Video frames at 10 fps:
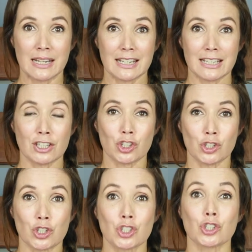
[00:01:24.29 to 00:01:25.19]
is
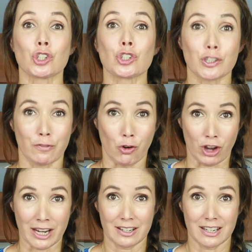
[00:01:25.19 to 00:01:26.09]
to search for
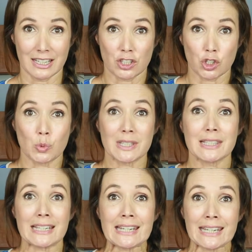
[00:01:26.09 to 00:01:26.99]
it, is to
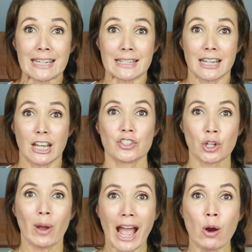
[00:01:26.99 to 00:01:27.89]
seek it.
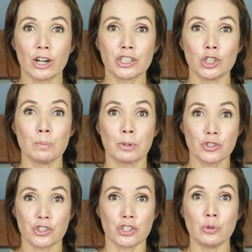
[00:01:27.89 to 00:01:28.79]
So how are you
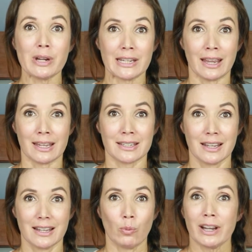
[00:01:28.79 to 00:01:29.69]
pursuing it?
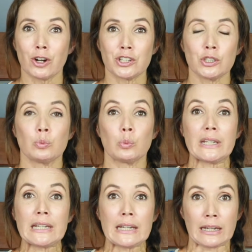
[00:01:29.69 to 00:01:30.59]
What are you
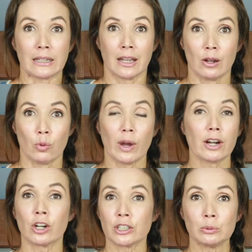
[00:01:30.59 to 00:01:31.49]
reading? What
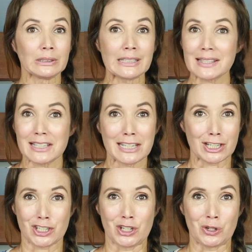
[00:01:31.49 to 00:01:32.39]
are you listening
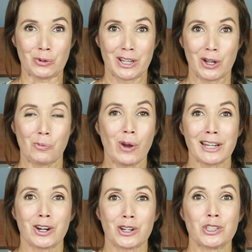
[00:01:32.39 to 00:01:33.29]
to? What
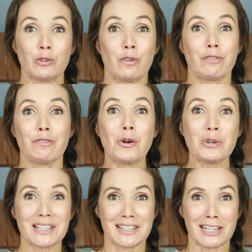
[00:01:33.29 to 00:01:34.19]
are you
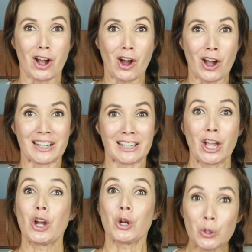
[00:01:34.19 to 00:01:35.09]
focusing on?
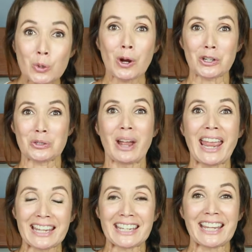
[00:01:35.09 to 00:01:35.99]
Who are you
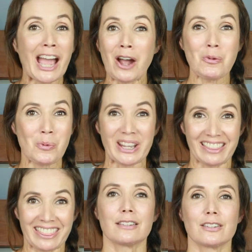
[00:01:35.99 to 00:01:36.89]
hanging out with?
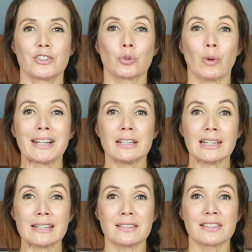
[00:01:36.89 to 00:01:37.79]

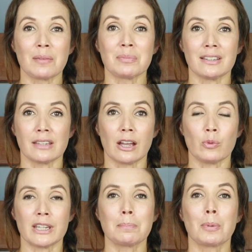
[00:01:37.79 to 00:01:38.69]
Serenity is something that
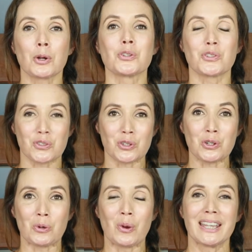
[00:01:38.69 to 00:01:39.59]
we
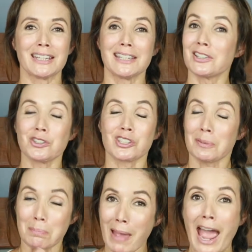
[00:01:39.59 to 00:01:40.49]
pursue. It doesn't just
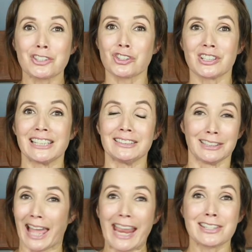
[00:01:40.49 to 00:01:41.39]
magically
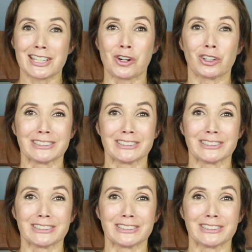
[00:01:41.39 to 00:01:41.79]
land in our